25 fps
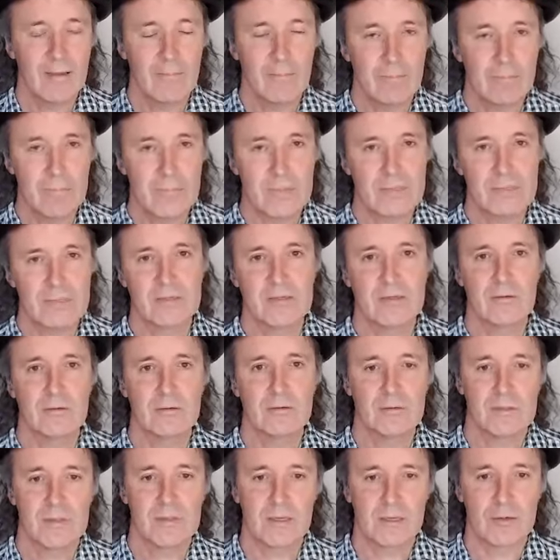
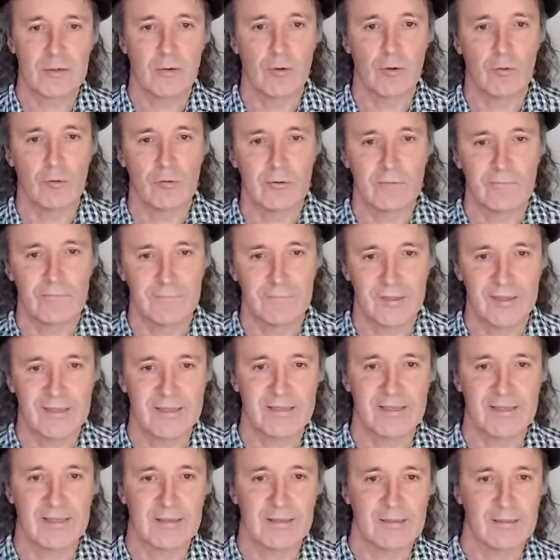misusing, or
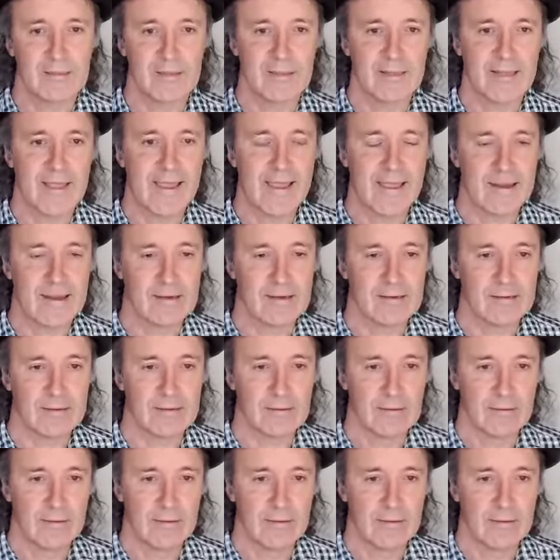afflicting the land,